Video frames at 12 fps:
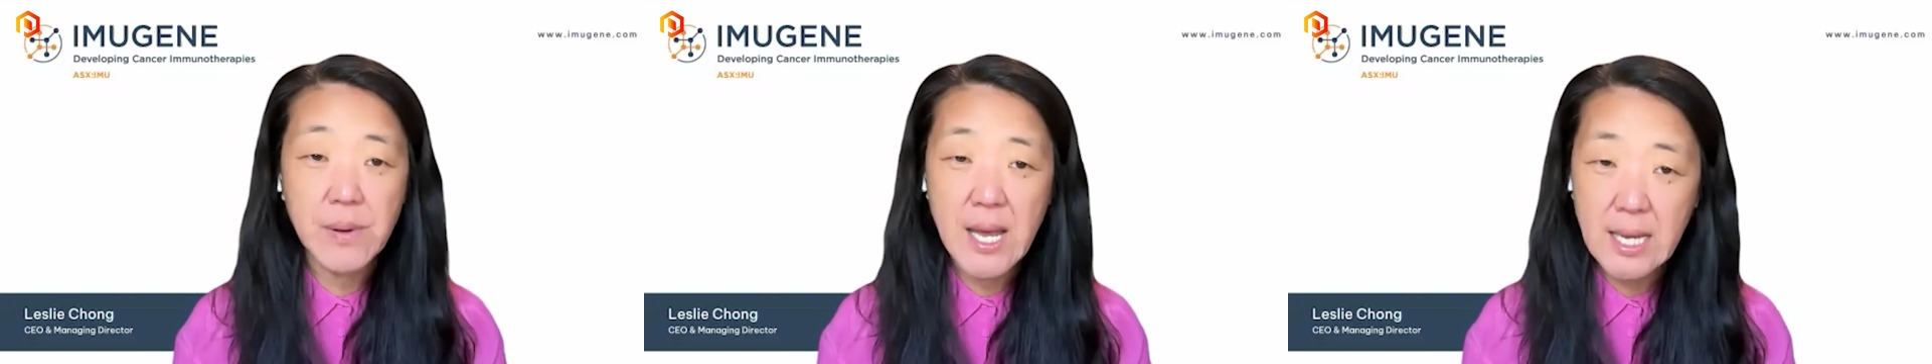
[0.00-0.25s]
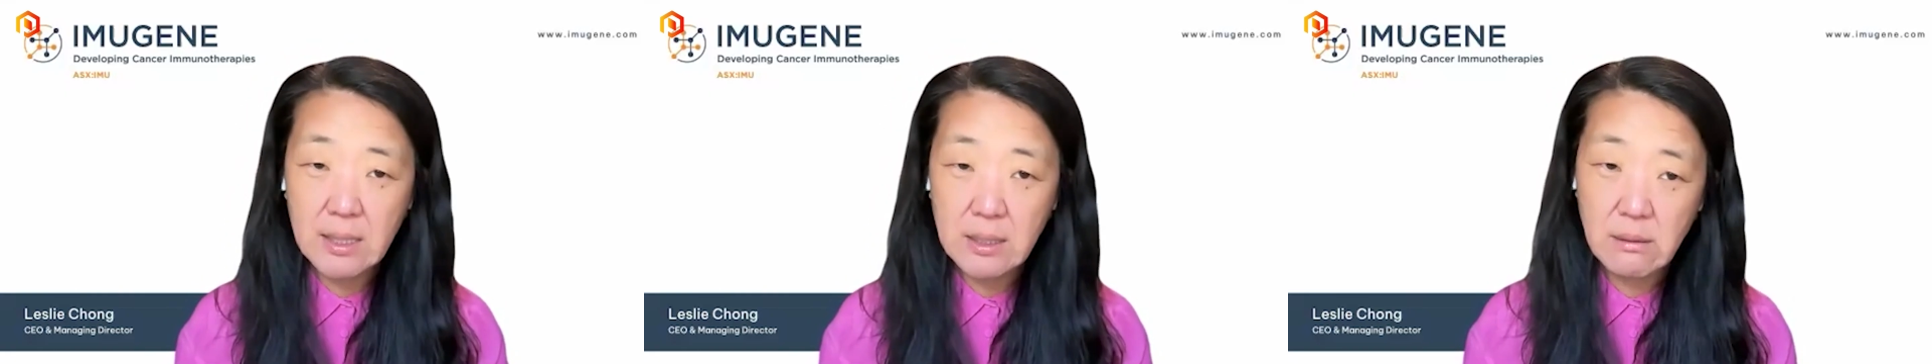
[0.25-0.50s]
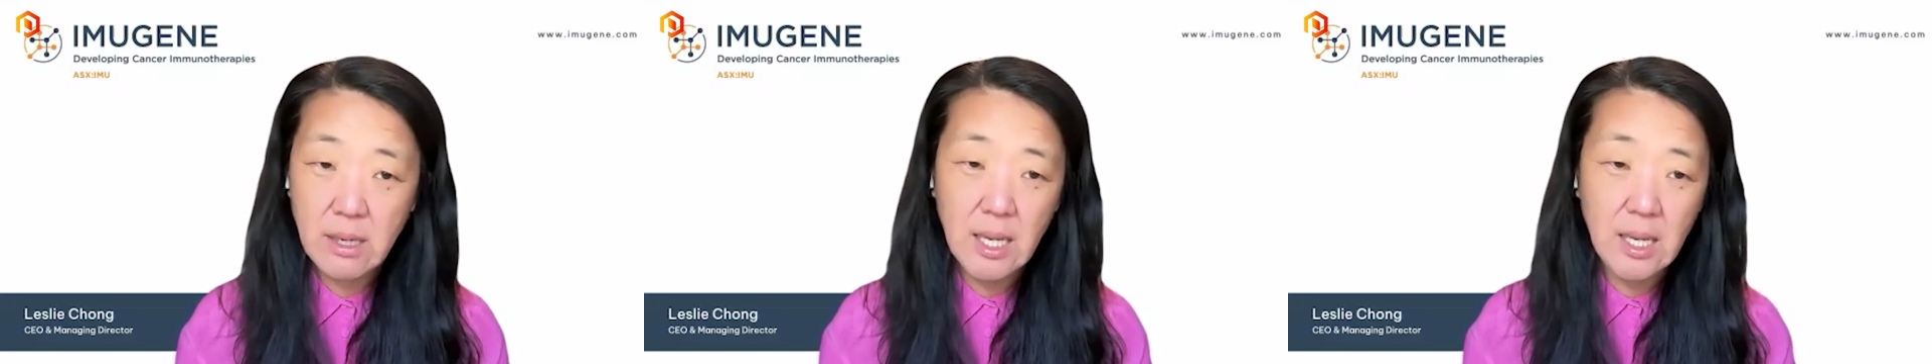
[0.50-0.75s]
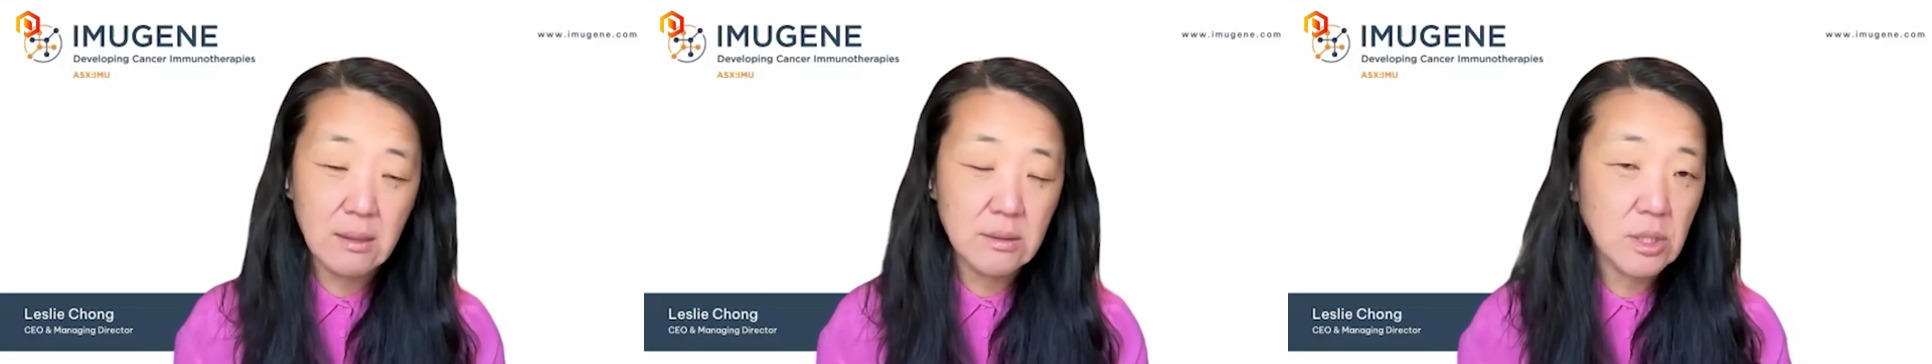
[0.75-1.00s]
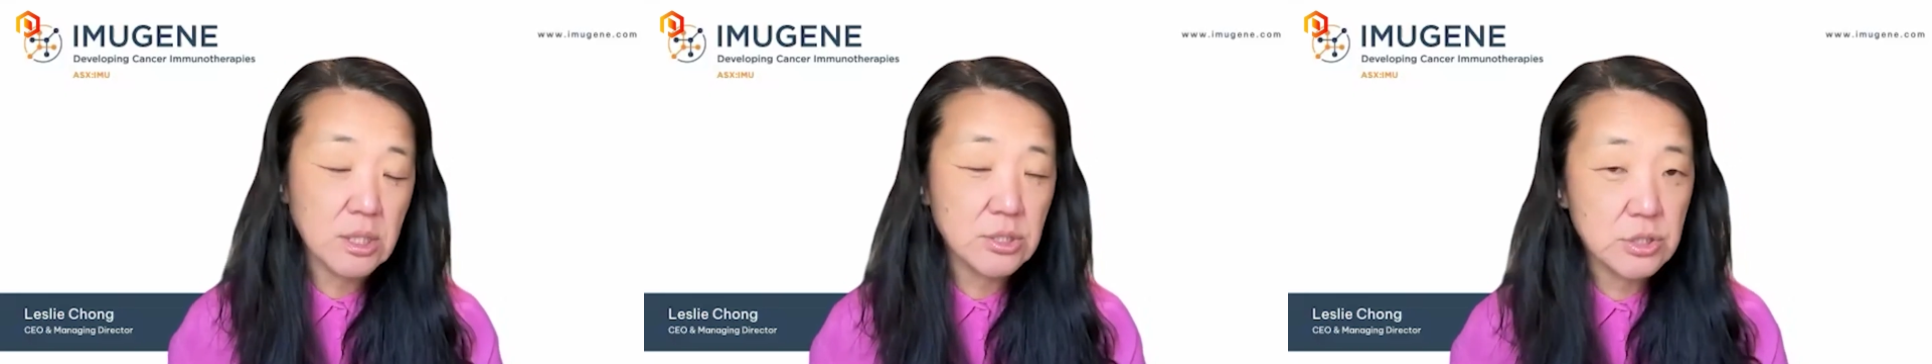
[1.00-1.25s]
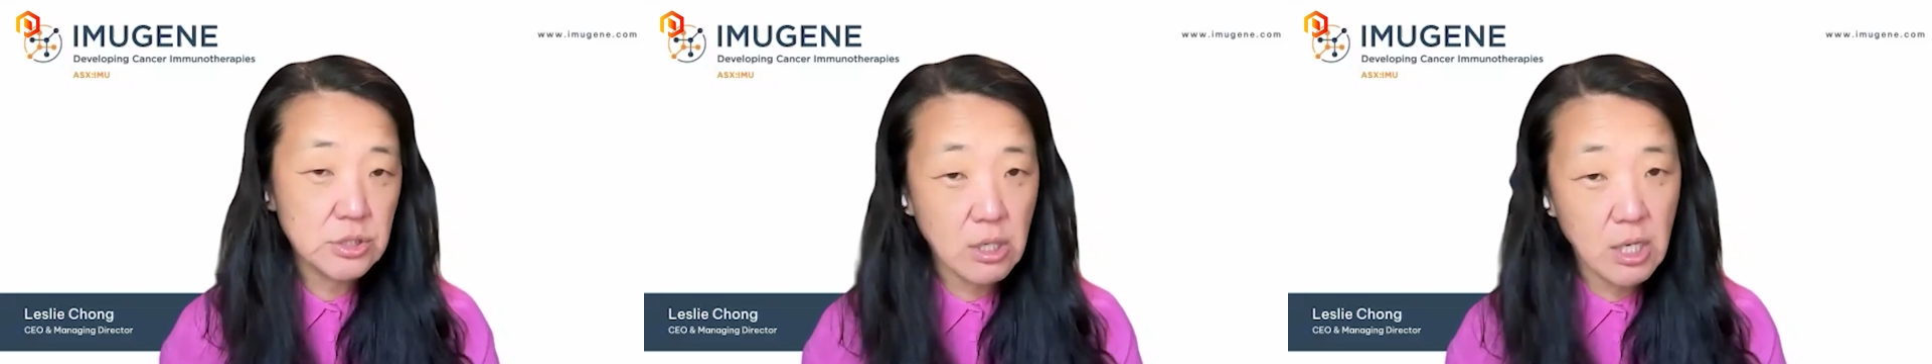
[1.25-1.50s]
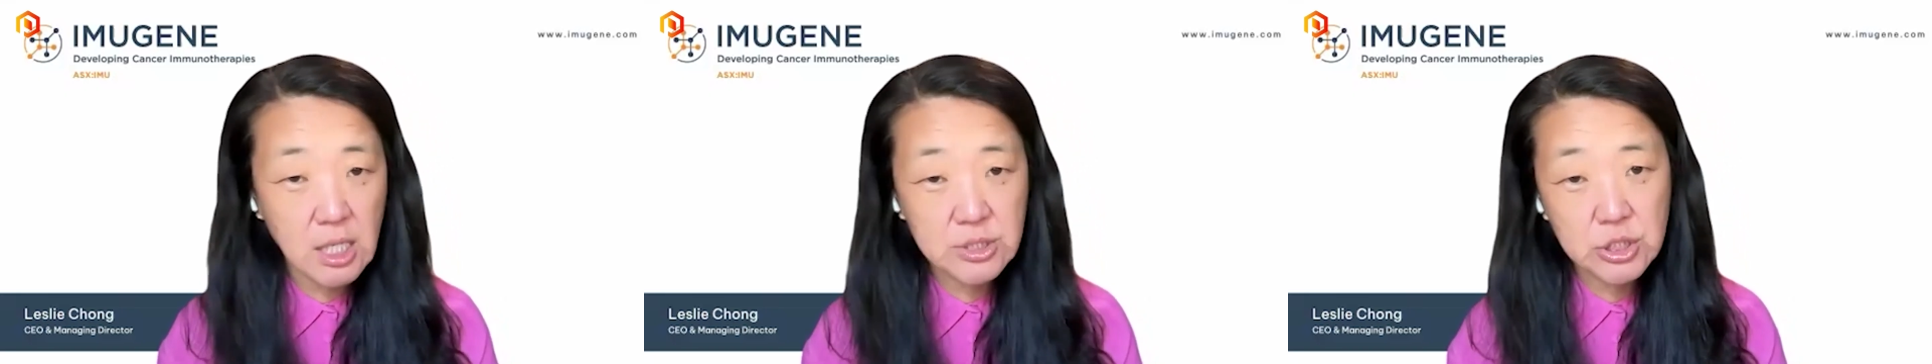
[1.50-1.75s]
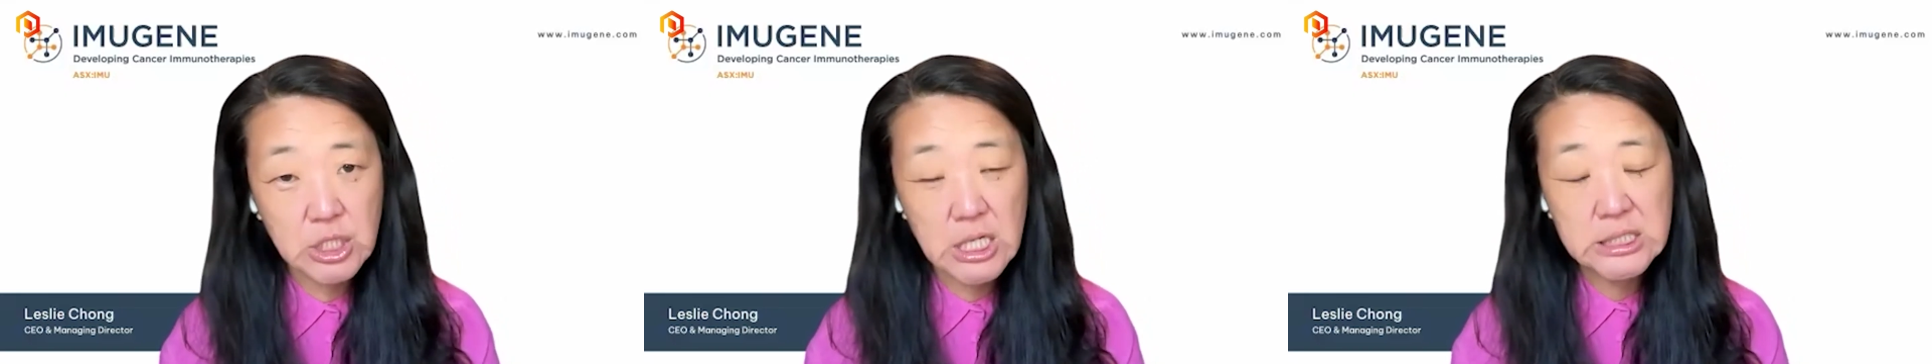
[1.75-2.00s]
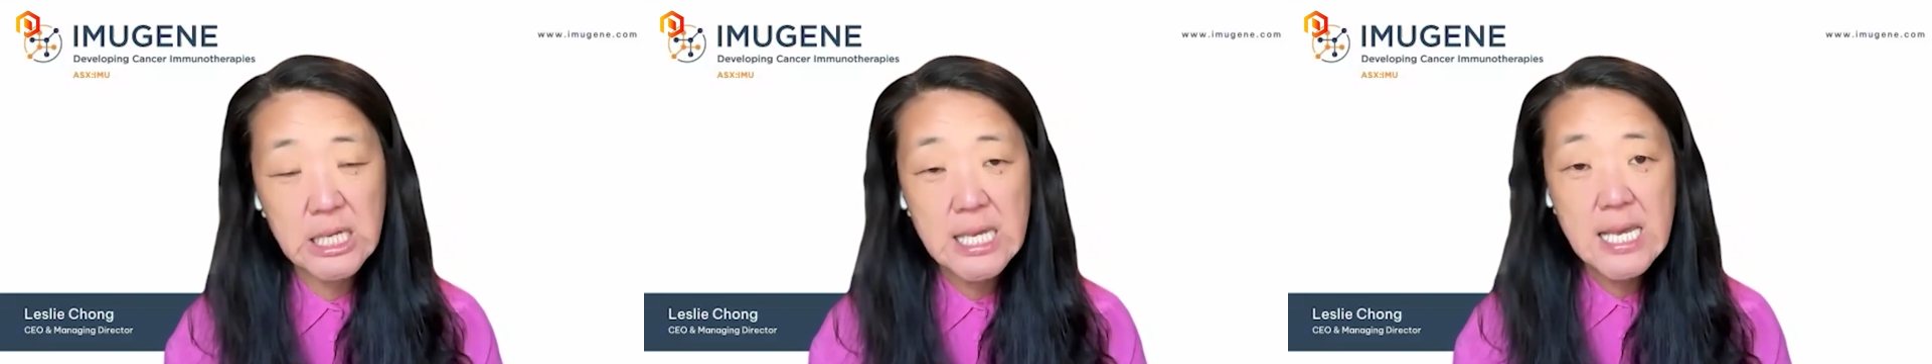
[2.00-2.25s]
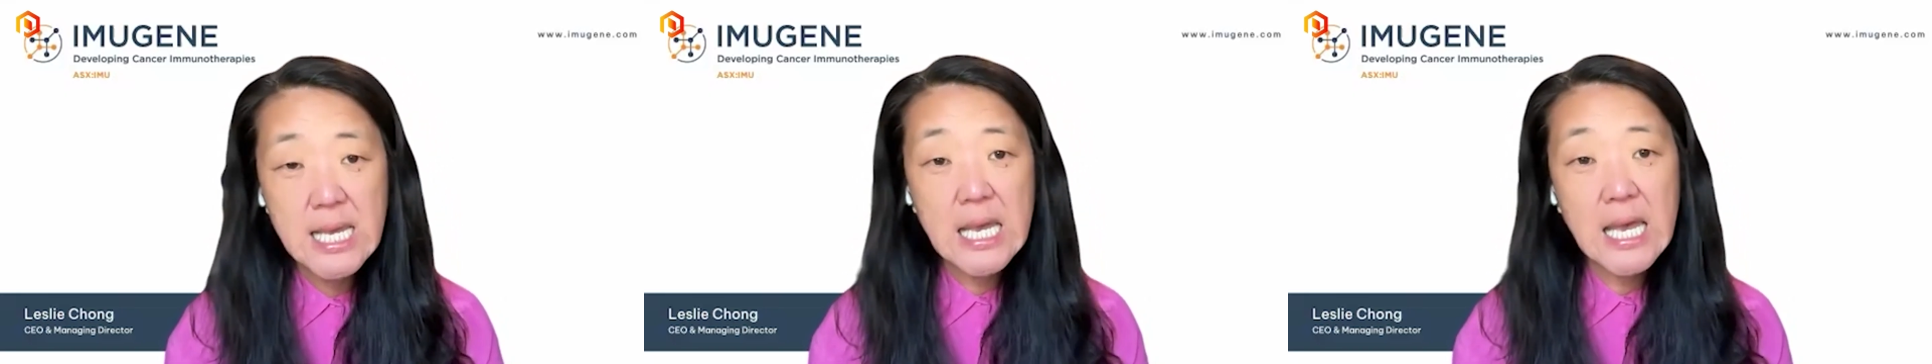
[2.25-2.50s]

background, the construct.